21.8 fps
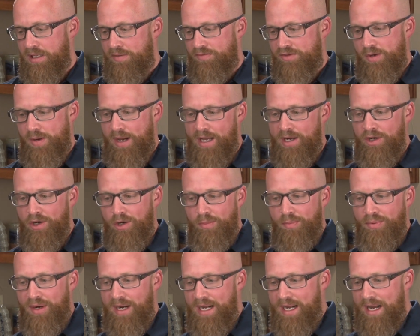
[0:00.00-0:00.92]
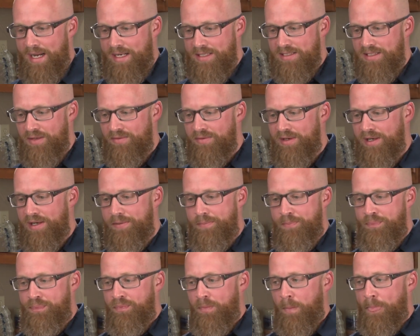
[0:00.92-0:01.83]
if you had no brain activity,
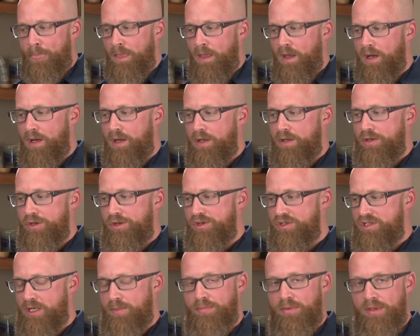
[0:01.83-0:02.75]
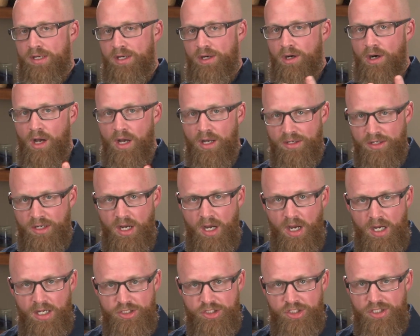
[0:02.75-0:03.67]
you simply are
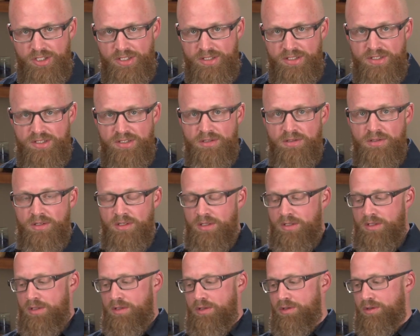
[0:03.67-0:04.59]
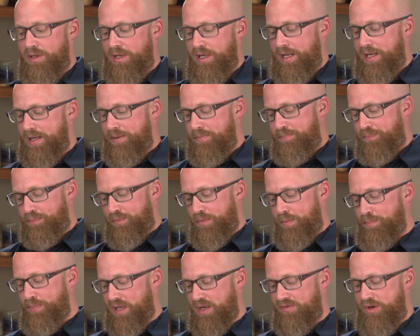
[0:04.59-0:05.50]
unconscious, okay?
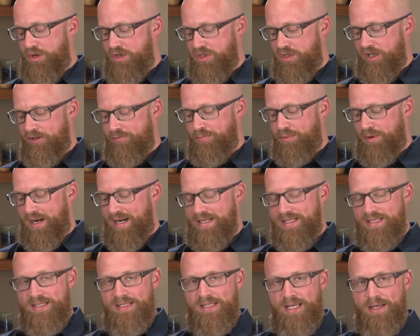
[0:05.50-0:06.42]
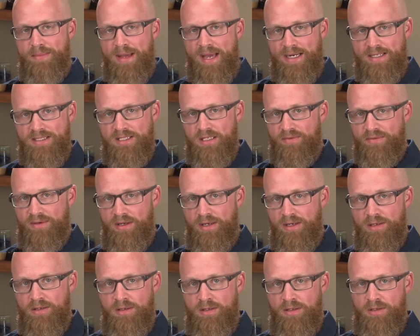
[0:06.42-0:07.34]
But if you still have brain stem
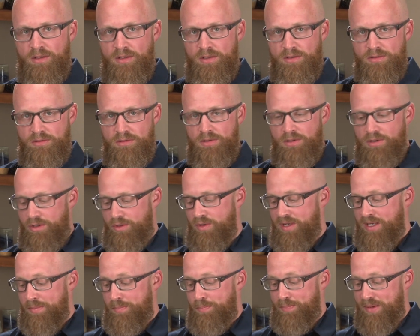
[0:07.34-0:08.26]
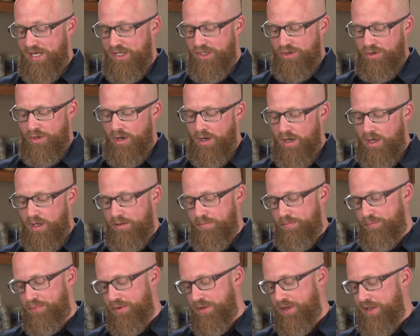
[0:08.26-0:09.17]
activity, you can beat your heart
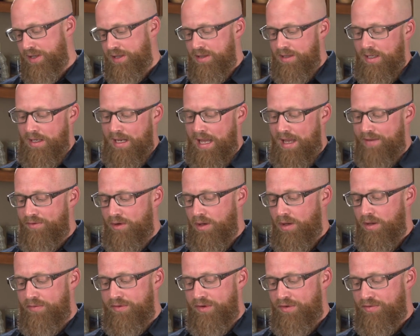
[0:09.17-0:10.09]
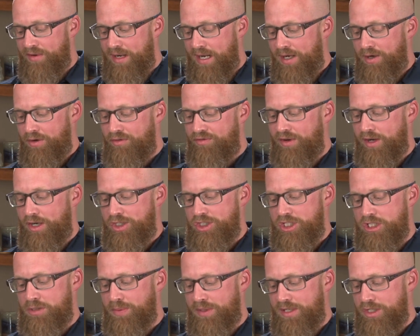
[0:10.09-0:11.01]
and breathe and have all of your vital
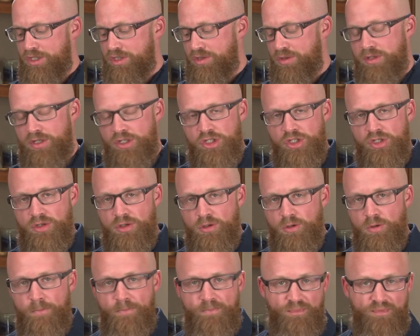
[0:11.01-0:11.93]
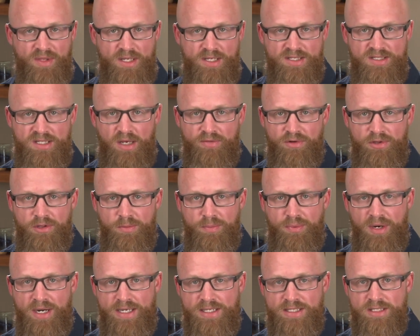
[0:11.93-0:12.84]
functions, but as soon as you sever the
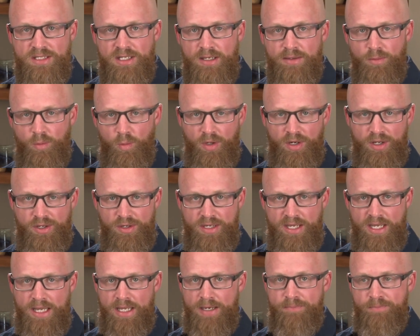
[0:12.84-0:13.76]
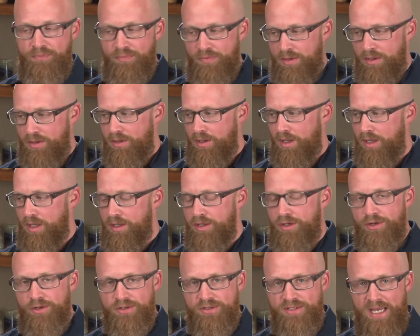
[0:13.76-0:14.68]
brain stem, what do you get?
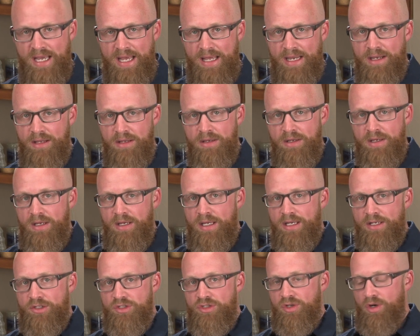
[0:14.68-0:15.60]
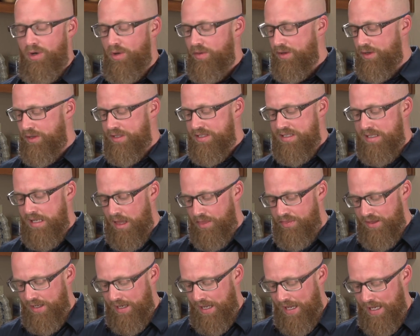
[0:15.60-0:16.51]
You're dead. And so there is
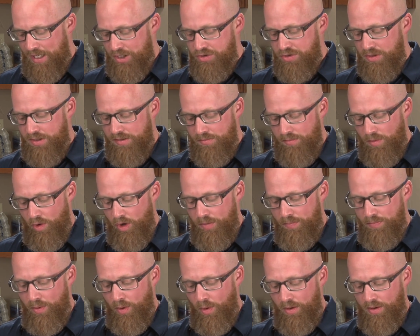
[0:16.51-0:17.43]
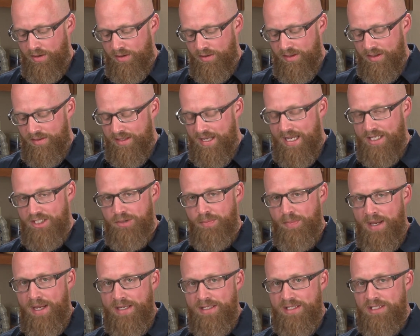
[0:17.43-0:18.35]
nothing actually more important than that
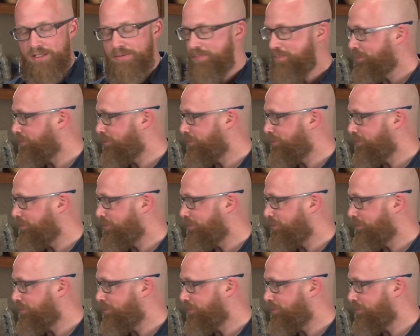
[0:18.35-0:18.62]
space.